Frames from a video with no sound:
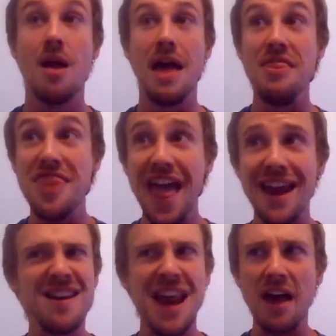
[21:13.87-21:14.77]
And
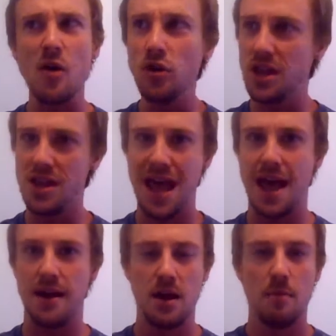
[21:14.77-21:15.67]
then, not only
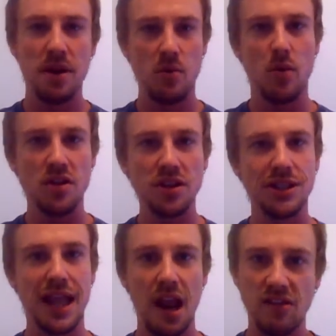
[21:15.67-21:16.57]
that, but in one of the
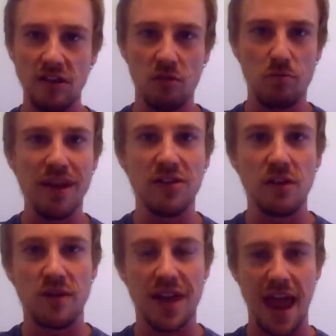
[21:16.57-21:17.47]
laziest bits
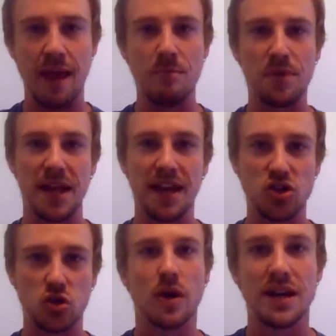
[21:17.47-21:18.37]
of gameplay
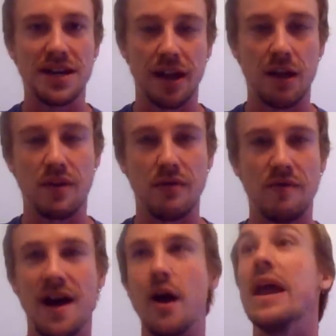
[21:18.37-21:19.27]
storytelling I've ever
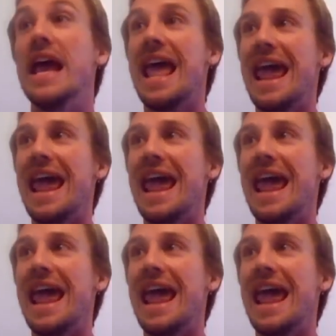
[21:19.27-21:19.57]
found,